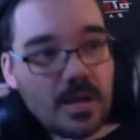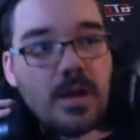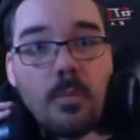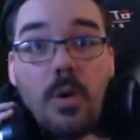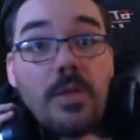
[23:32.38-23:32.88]

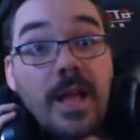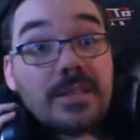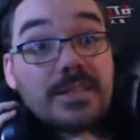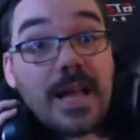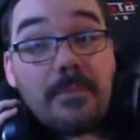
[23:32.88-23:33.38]
What the hell
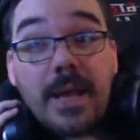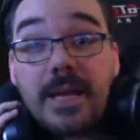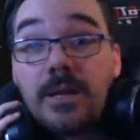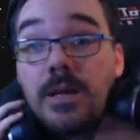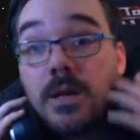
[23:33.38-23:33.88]
does that mean?
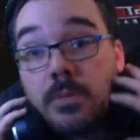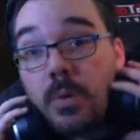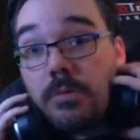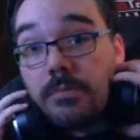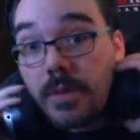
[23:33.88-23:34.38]

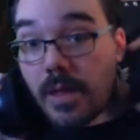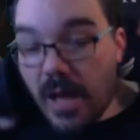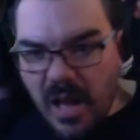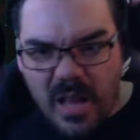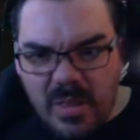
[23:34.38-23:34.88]
Well,
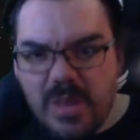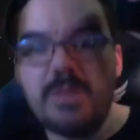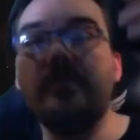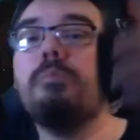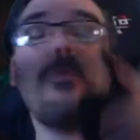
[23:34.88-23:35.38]

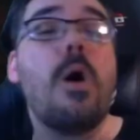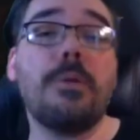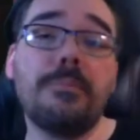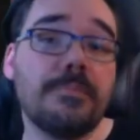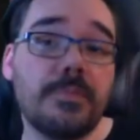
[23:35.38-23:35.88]

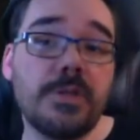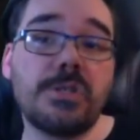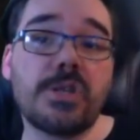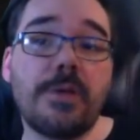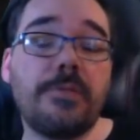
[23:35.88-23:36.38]
one, the
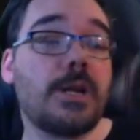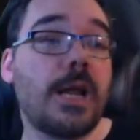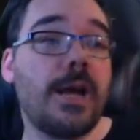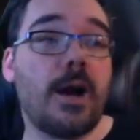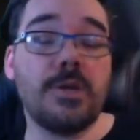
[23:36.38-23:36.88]
design for the
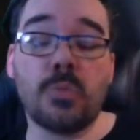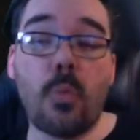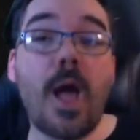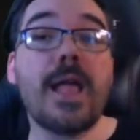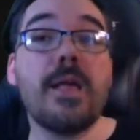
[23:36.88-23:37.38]
clay heart is way